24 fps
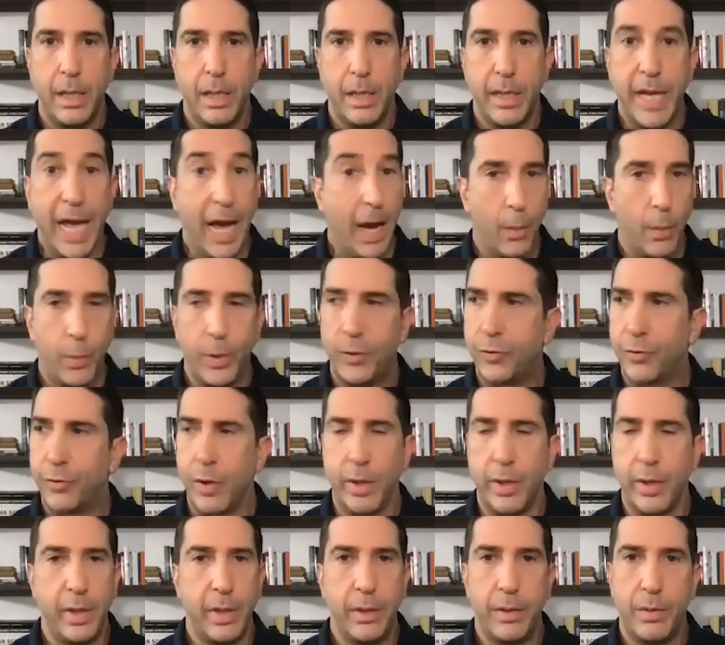Yeah, we
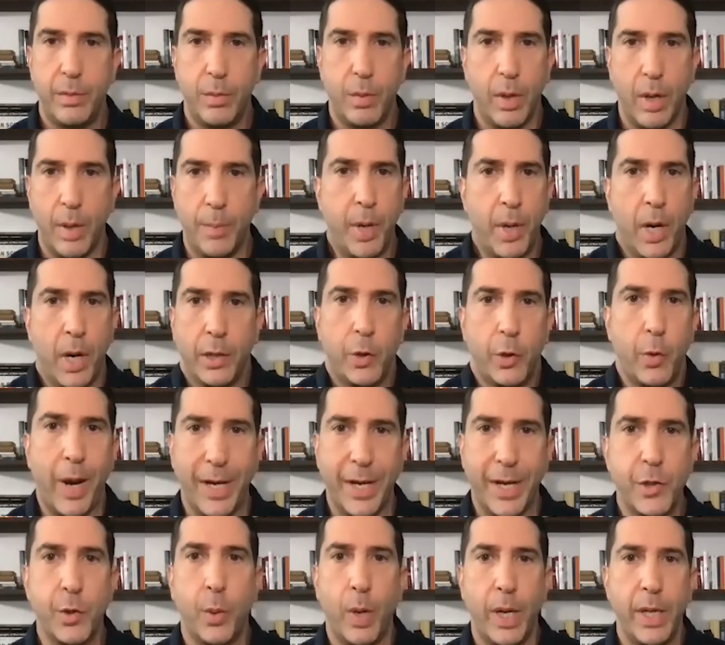started upon
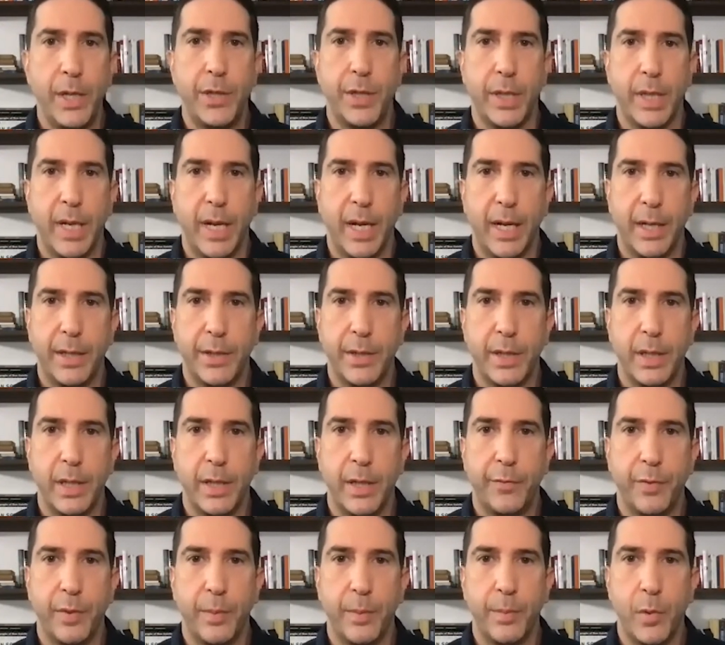graduation actually from